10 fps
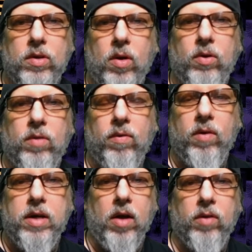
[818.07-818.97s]
notion for
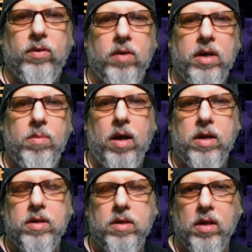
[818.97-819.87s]
adults or
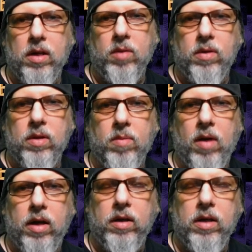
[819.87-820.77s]
anybody that's dealing with
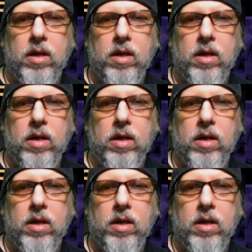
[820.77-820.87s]
demonic.